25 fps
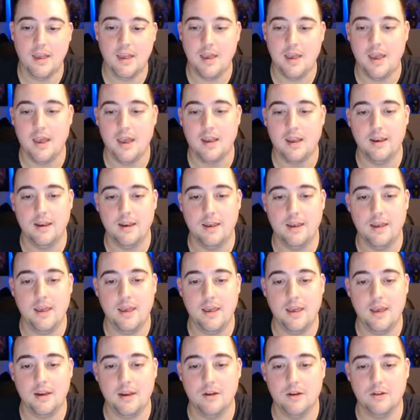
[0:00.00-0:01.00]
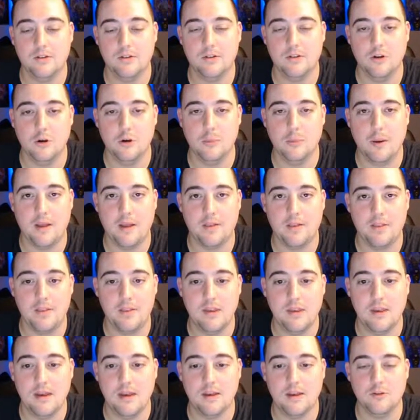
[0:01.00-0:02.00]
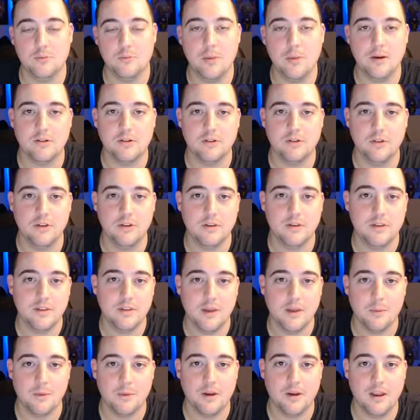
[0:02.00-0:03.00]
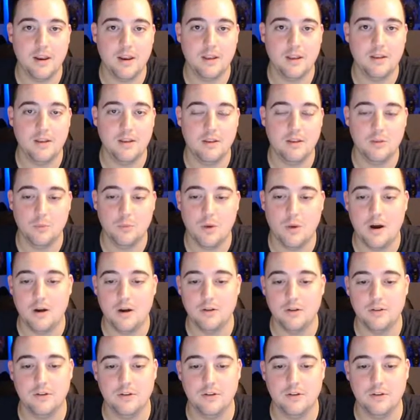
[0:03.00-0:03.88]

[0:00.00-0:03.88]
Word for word: and also about the specialists that we're getting as well.